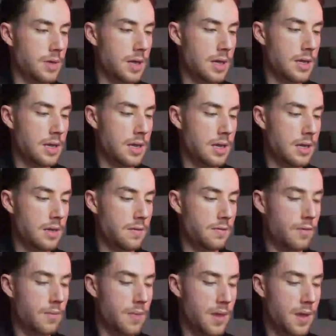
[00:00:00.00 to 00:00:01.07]
And then
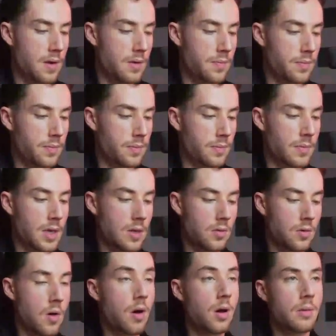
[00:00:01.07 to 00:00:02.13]
from there,
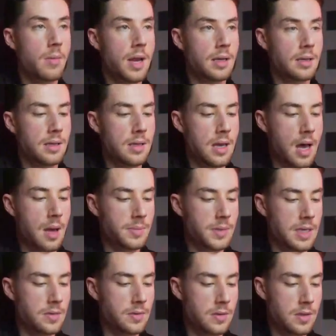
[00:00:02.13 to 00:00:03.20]
it'll automatically
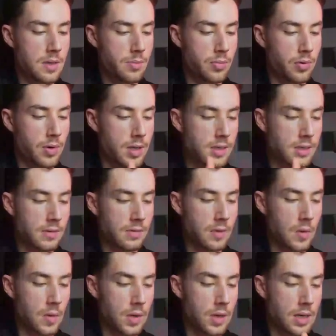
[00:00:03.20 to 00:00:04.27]
update to the price of the
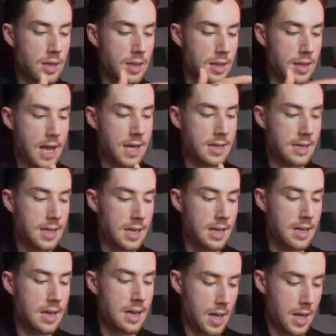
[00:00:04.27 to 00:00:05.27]
coin that day.